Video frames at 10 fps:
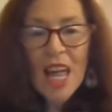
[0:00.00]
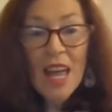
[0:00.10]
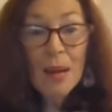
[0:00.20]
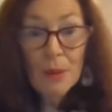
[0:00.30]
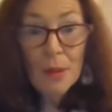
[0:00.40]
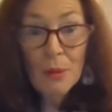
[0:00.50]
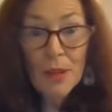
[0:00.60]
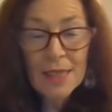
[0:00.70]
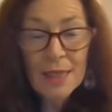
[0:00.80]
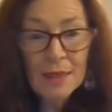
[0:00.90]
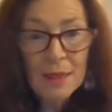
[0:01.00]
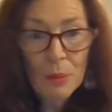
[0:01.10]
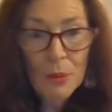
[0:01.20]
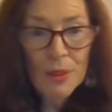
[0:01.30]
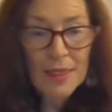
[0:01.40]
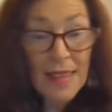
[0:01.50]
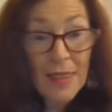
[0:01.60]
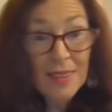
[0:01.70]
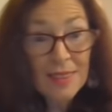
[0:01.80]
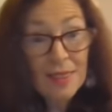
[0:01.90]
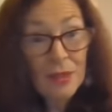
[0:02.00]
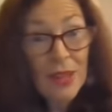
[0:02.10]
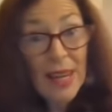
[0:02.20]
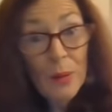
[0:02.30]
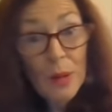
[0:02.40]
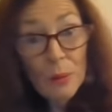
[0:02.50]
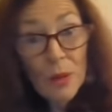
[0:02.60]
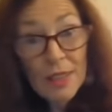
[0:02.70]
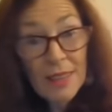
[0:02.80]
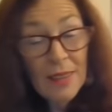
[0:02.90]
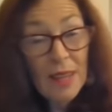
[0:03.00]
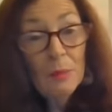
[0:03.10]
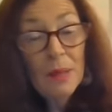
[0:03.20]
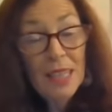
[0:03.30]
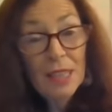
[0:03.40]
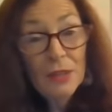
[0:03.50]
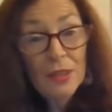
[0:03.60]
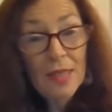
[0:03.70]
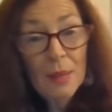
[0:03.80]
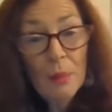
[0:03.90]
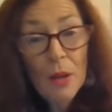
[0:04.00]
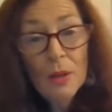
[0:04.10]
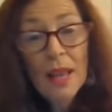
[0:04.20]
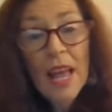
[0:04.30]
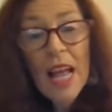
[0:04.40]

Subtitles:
How many Brexit supporters are there still now, I wonder? That'd be an interesting poll.